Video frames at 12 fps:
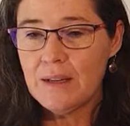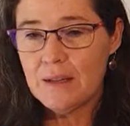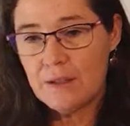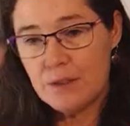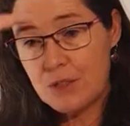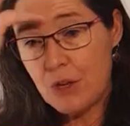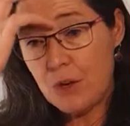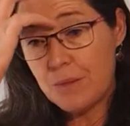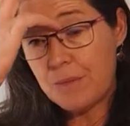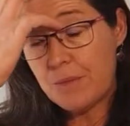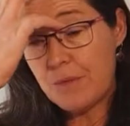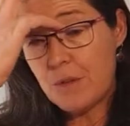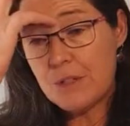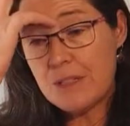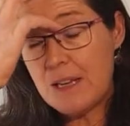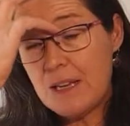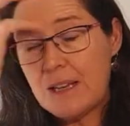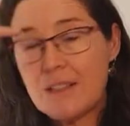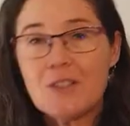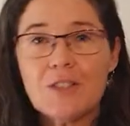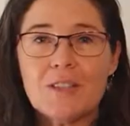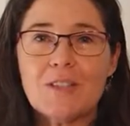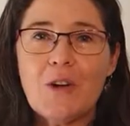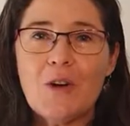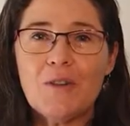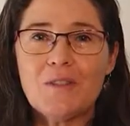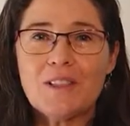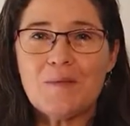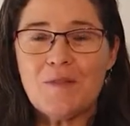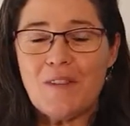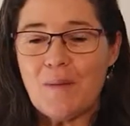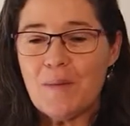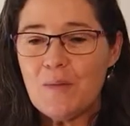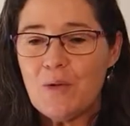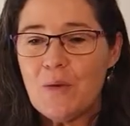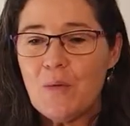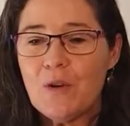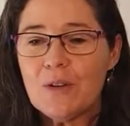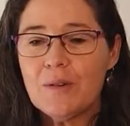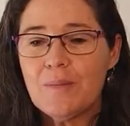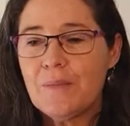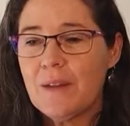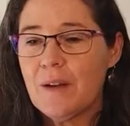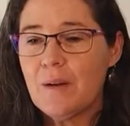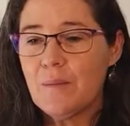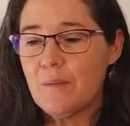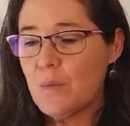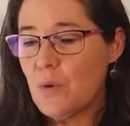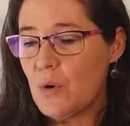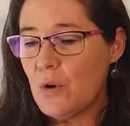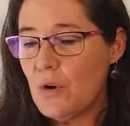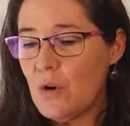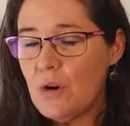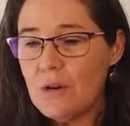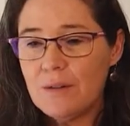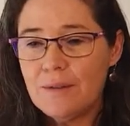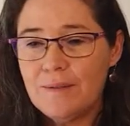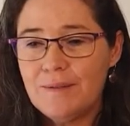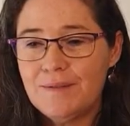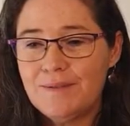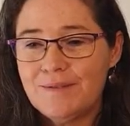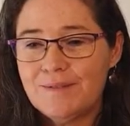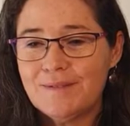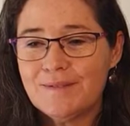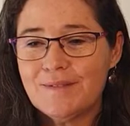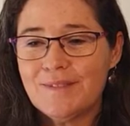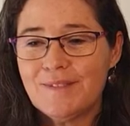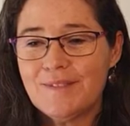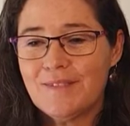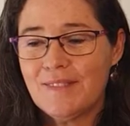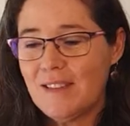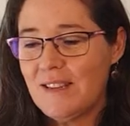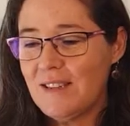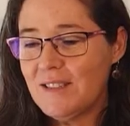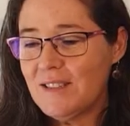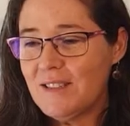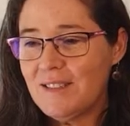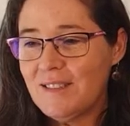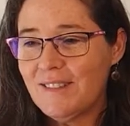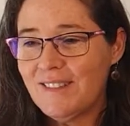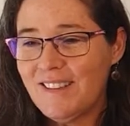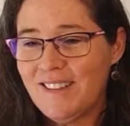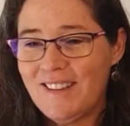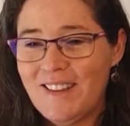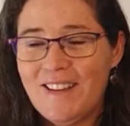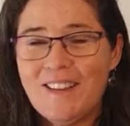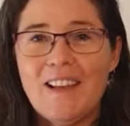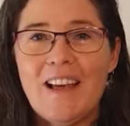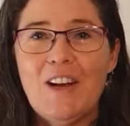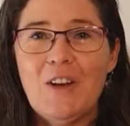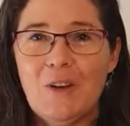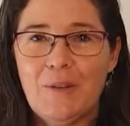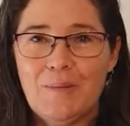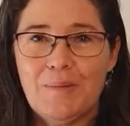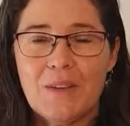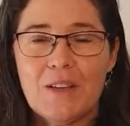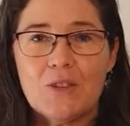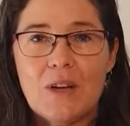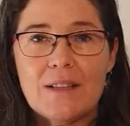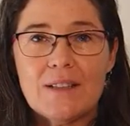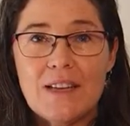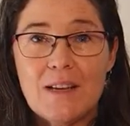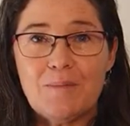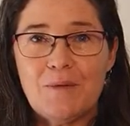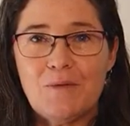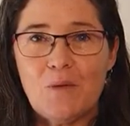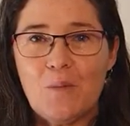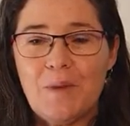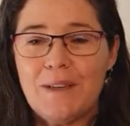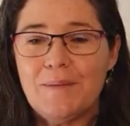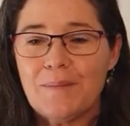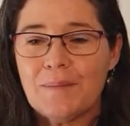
So firstly, let's just go over some of our memory work. Molo is hello. Try and say it before me.